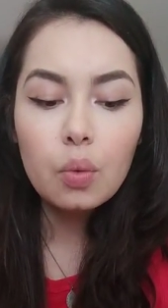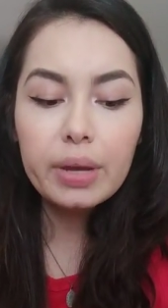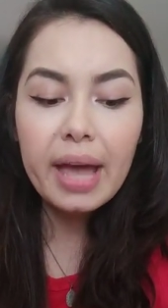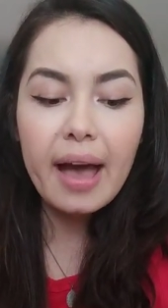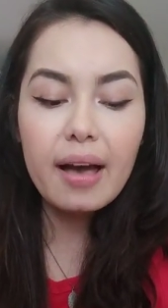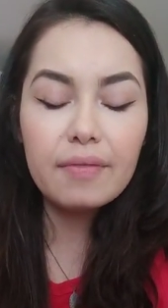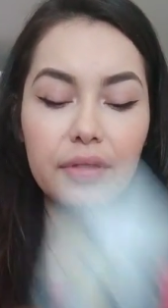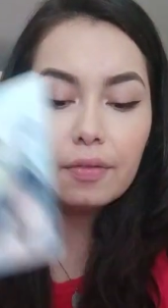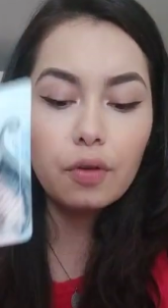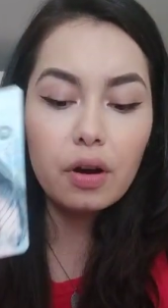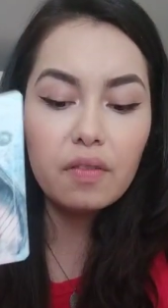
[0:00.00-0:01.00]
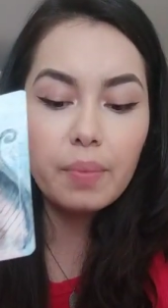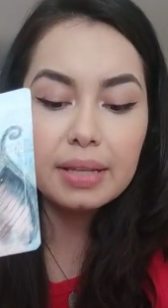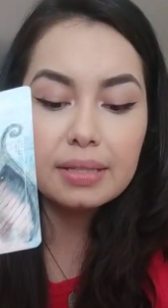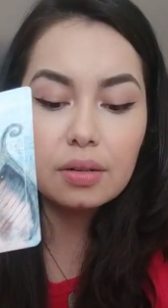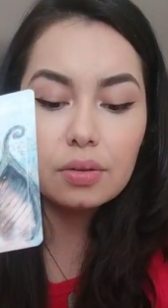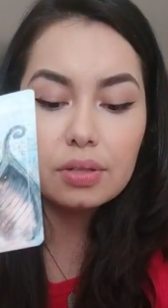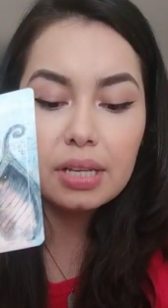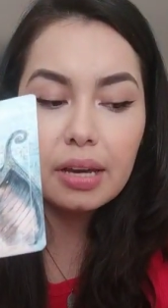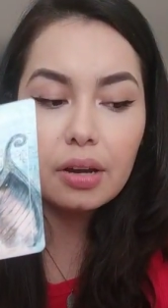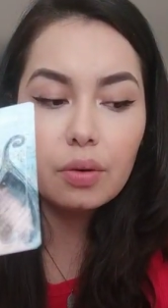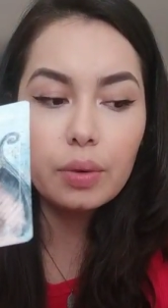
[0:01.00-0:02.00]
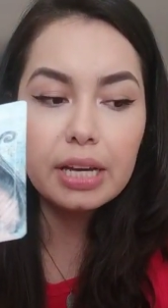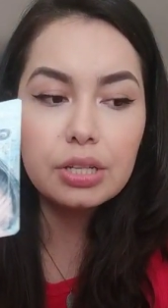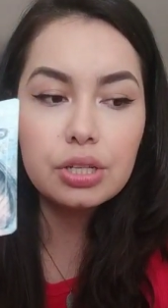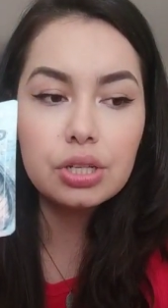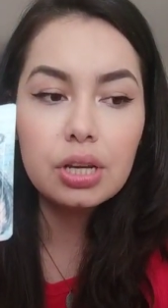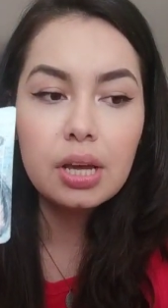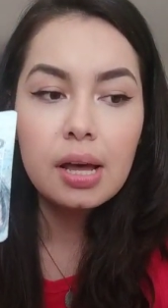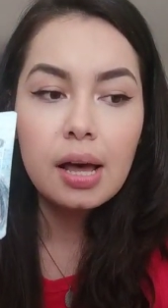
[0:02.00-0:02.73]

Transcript: We have the 4 of Pentacles here, which